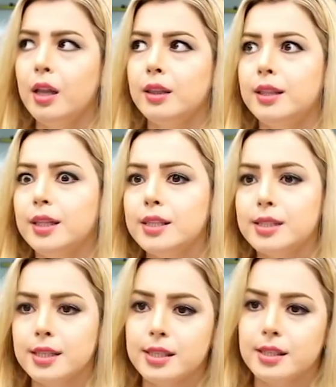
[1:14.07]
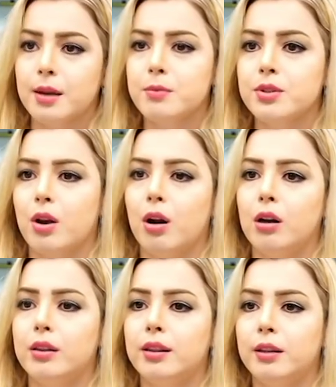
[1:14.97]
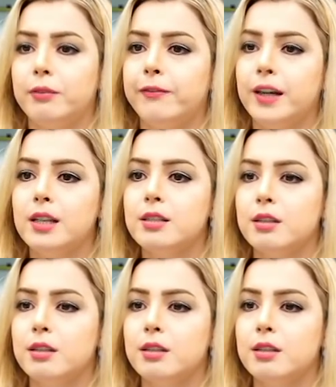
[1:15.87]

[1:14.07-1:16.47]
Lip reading: These systems are the first